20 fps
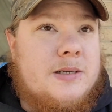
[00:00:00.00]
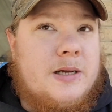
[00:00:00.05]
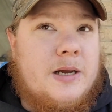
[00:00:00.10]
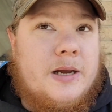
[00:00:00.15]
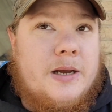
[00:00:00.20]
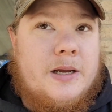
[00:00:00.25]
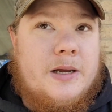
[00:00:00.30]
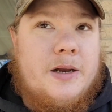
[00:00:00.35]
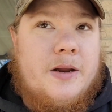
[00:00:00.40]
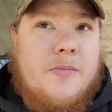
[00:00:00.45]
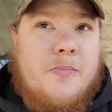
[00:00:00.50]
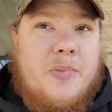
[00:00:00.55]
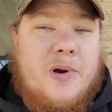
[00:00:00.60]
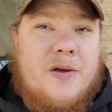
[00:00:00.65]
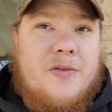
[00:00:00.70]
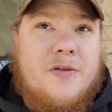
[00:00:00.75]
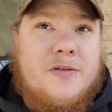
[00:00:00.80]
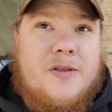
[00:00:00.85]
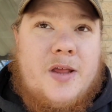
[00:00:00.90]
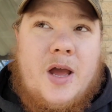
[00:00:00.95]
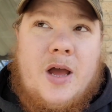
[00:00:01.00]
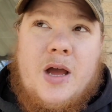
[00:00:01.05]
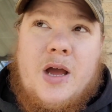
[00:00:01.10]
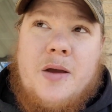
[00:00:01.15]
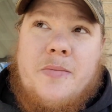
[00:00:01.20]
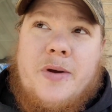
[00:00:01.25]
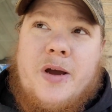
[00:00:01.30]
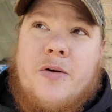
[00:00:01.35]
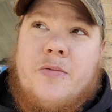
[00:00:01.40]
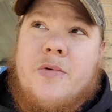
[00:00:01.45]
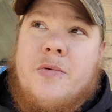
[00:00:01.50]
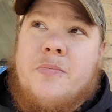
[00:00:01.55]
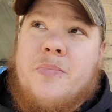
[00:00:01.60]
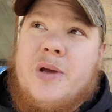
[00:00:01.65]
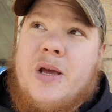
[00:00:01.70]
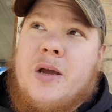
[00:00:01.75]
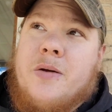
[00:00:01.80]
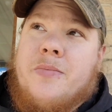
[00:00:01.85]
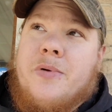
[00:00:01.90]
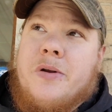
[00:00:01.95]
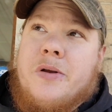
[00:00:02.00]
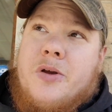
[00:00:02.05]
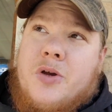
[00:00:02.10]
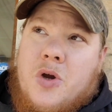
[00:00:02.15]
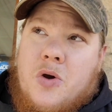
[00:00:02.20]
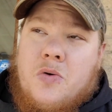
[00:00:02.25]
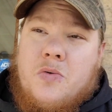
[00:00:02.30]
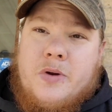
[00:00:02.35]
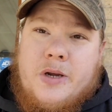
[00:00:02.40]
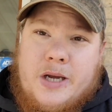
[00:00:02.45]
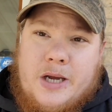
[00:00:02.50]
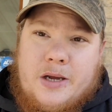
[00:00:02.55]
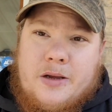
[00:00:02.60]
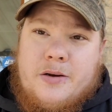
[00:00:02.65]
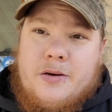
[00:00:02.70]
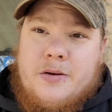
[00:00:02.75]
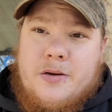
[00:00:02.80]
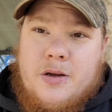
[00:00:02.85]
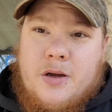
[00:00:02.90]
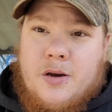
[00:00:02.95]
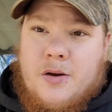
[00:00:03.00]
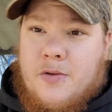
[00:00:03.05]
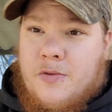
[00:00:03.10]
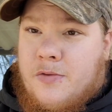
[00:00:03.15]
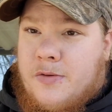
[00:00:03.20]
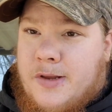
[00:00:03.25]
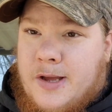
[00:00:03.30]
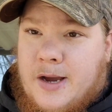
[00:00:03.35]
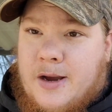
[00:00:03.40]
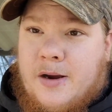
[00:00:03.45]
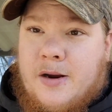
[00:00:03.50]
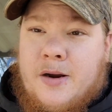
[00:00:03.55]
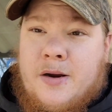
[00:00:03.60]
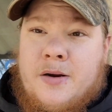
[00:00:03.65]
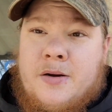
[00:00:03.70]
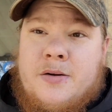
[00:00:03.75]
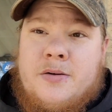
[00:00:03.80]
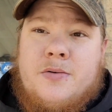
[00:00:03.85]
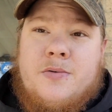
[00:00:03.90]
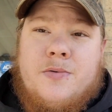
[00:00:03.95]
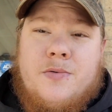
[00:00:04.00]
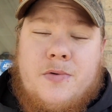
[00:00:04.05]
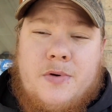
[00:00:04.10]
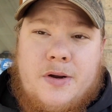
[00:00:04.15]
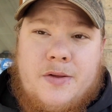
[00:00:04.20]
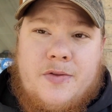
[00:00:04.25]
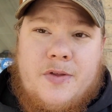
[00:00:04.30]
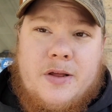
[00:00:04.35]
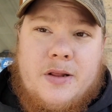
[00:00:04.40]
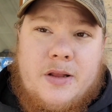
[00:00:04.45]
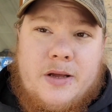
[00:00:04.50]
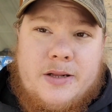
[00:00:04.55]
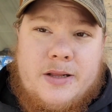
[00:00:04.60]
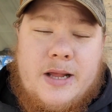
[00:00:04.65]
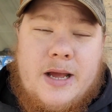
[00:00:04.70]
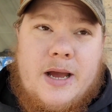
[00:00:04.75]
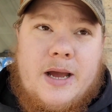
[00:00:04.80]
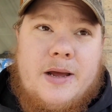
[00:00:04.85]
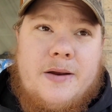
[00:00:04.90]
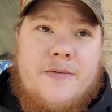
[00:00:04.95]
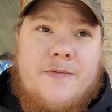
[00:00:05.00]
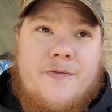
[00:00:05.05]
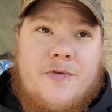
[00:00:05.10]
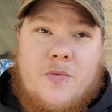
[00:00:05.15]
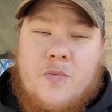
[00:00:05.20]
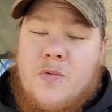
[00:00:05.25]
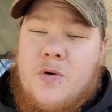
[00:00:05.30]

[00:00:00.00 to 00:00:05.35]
And by the time I would be able to go get another tire or anything like that, for